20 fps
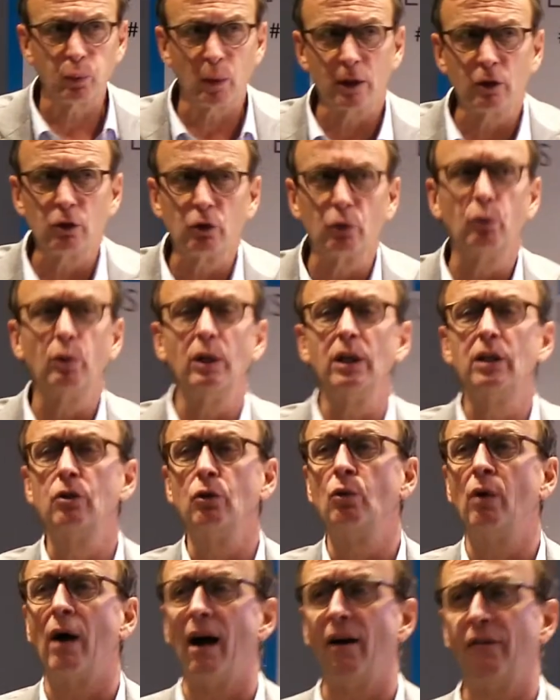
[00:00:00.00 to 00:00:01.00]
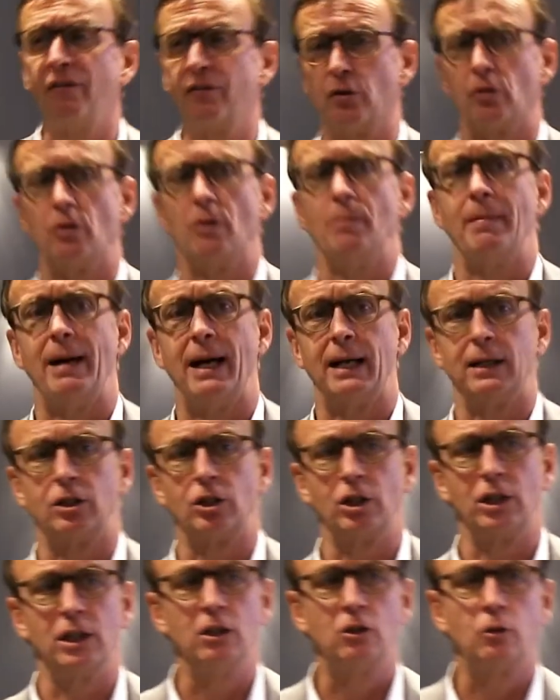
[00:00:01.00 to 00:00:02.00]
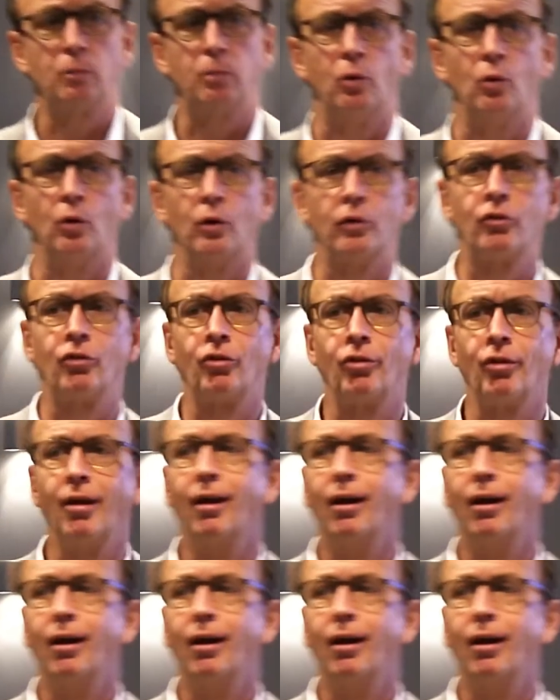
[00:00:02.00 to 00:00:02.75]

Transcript: What do we do after a match in sports?